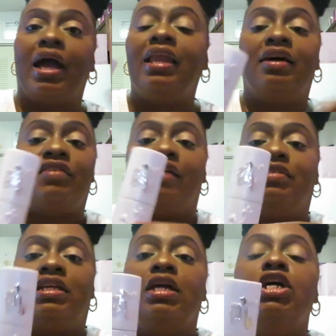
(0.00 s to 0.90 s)
I love Kat
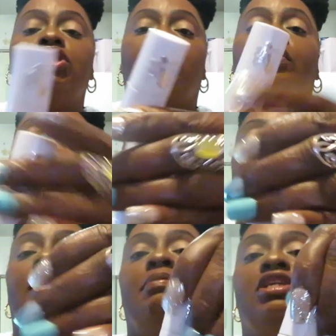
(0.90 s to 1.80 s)
Von D. So,
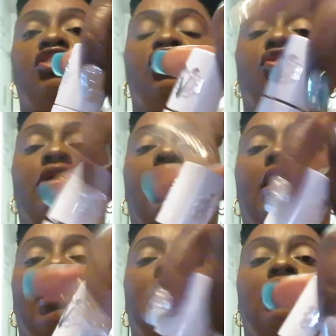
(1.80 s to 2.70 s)
and let me just show y'all
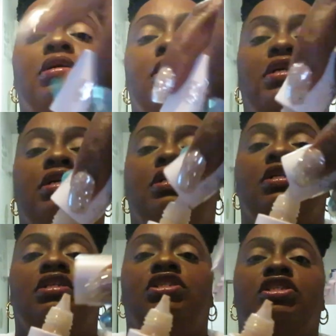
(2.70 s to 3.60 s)
how.
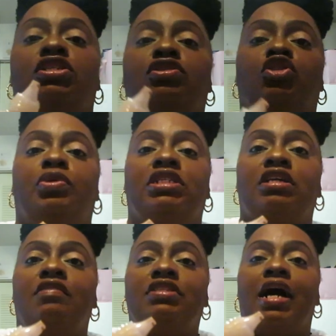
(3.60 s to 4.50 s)
Just a little twist
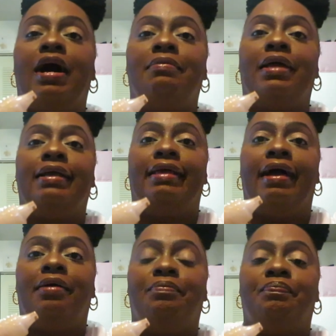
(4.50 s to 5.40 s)
off top like
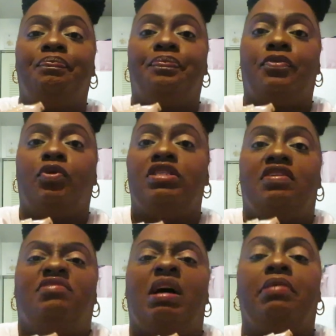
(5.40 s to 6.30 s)
that twist
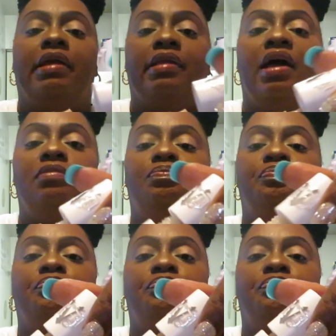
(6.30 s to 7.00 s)
off top like that.